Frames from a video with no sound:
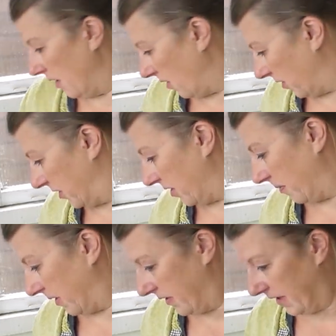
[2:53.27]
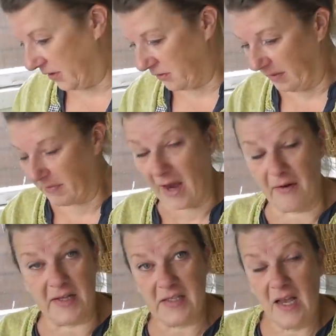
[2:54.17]
Notre Dame Cathedral in
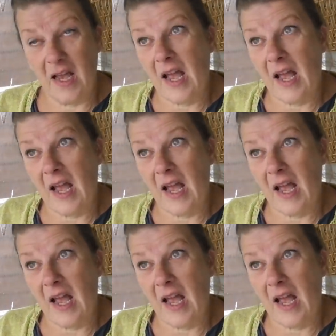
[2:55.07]
Paris.